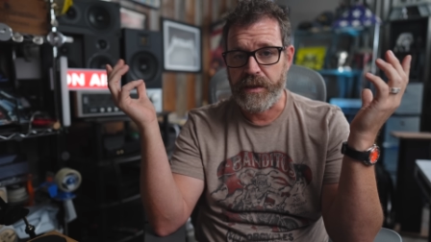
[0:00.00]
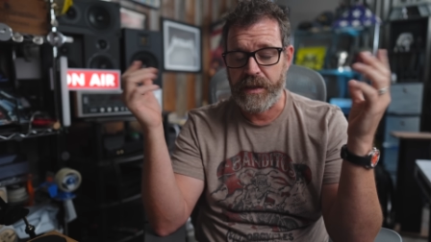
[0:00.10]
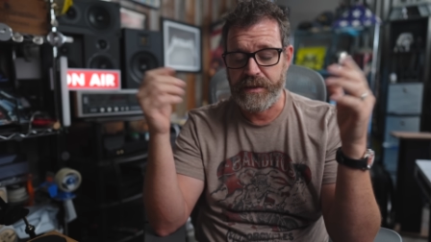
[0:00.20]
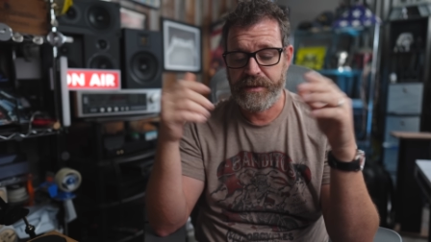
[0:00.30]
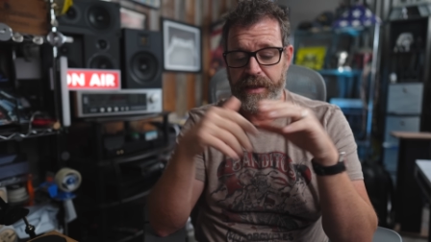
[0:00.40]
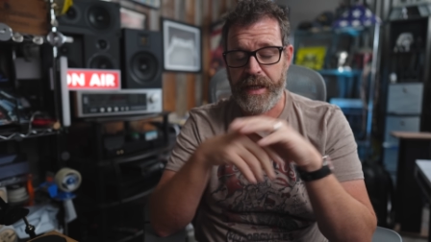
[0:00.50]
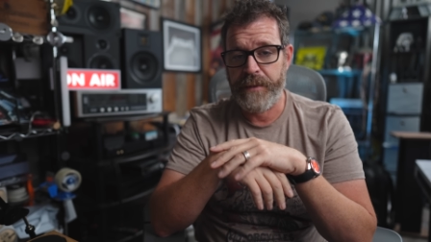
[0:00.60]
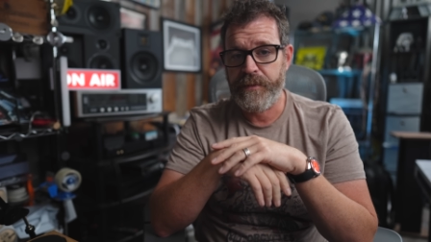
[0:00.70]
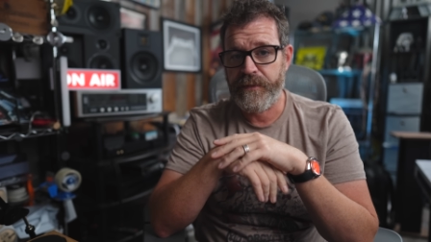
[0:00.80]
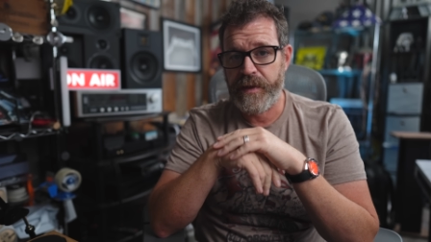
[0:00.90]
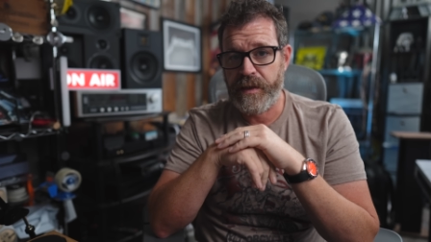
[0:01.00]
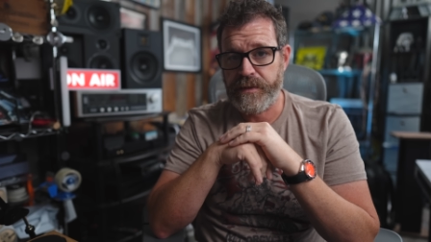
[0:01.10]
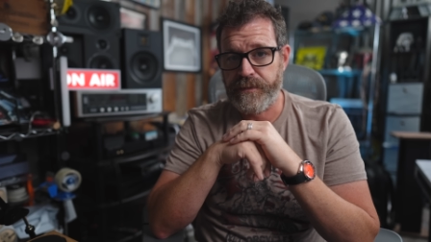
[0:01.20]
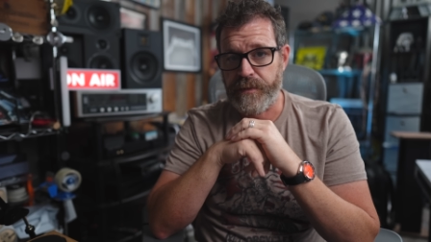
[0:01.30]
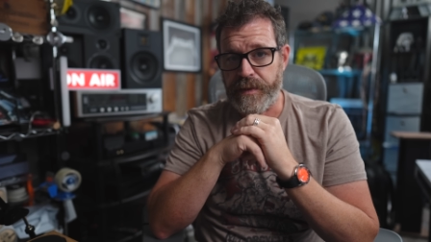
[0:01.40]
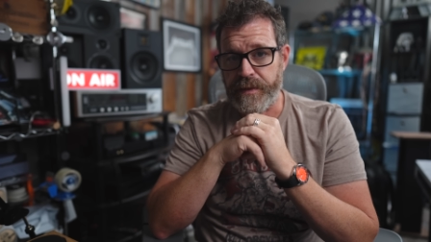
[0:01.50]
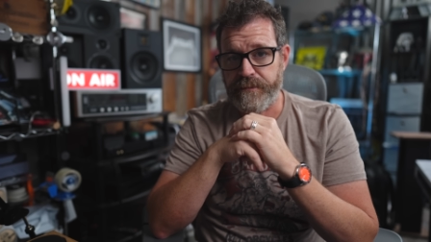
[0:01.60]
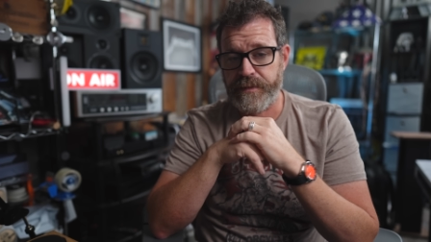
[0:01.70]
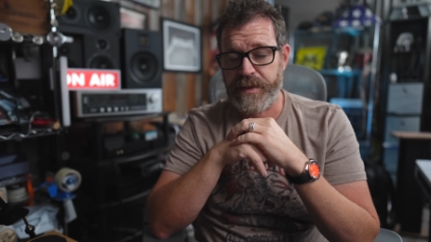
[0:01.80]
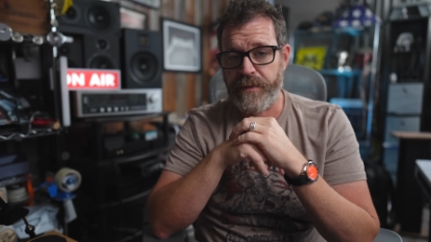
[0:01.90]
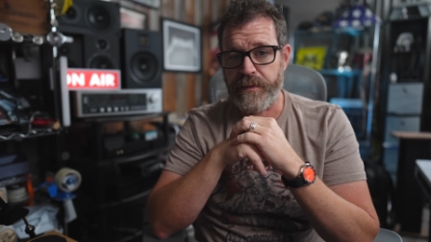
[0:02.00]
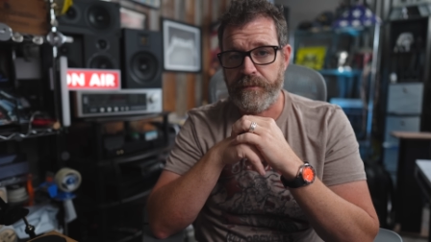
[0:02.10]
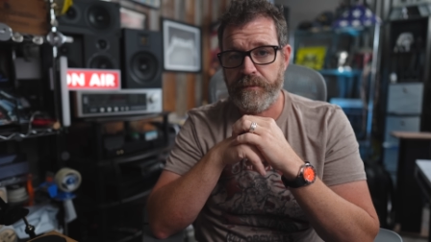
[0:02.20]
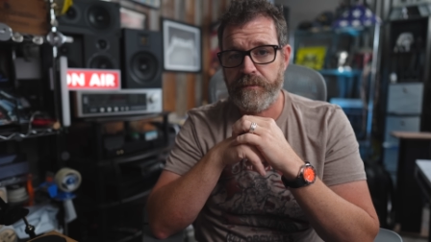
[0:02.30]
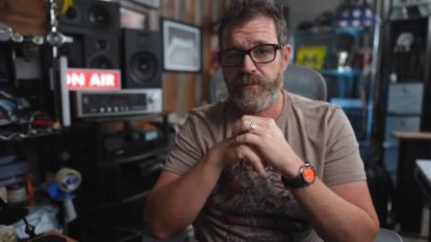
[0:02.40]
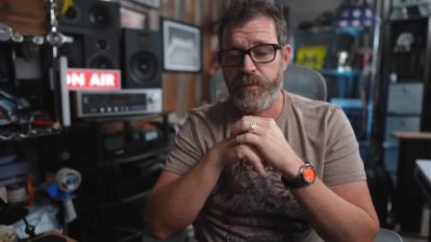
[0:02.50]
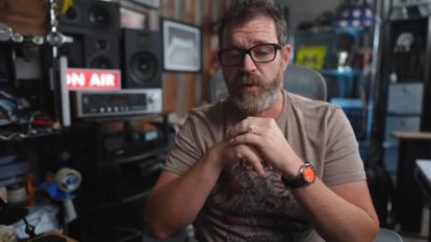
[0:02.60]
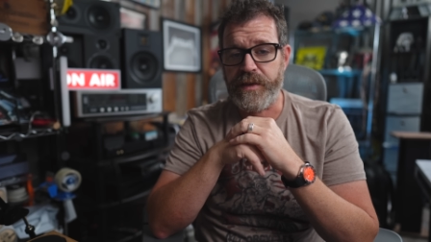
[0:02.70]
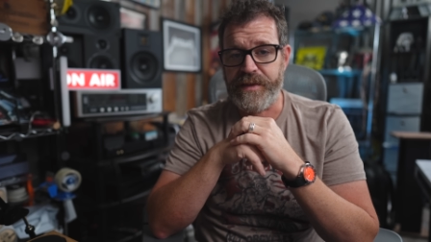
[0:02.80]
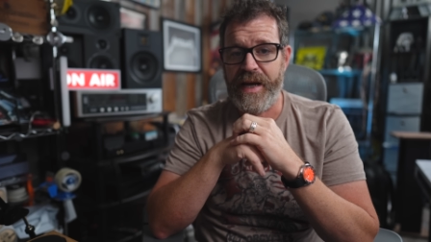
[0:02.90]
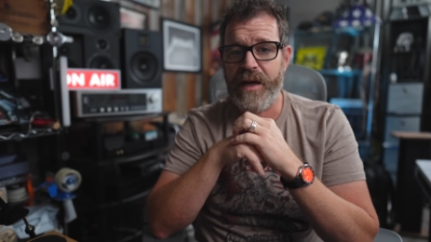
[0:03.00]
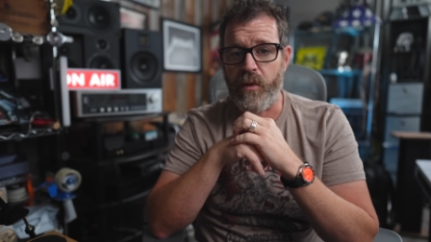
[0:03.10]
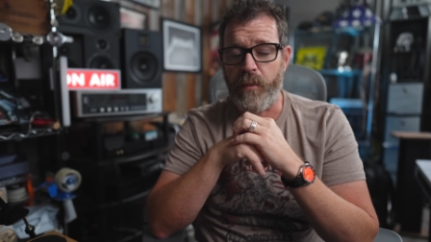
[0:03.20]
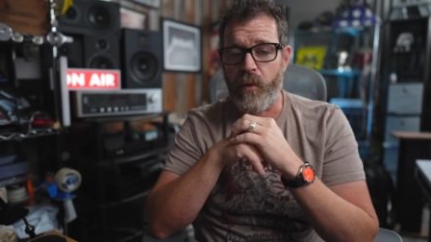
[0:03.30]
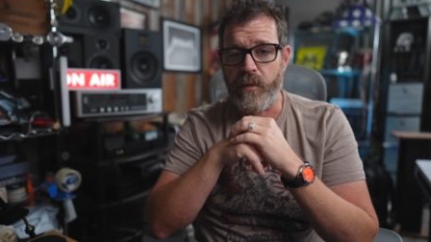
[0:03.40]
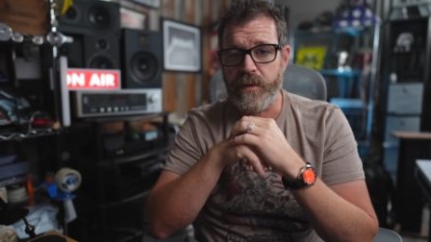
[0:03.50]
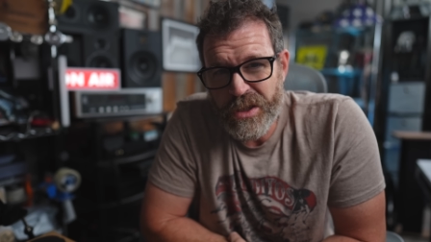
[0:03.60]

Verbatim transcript: Class D amplifiers, well, they sounded pretty terrible.